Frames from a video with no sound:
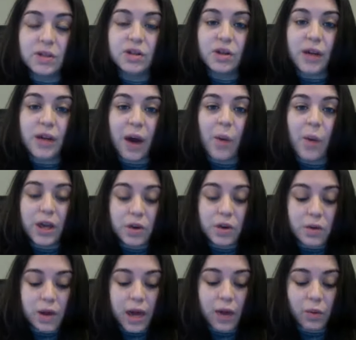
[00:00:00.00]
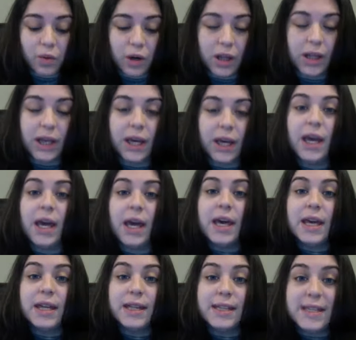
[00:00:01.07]
So that way you can really
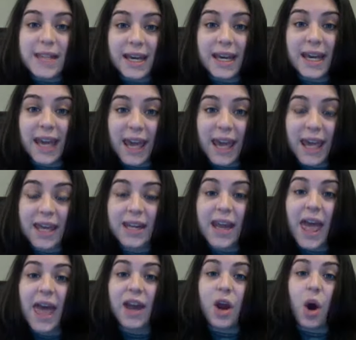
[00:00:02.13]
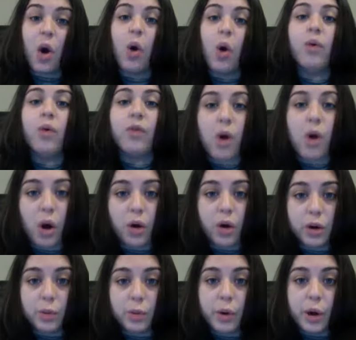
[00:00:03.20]
dig in and overhaul
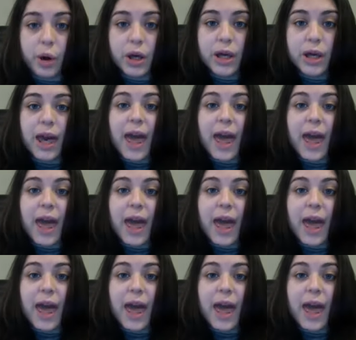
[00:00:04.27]
your book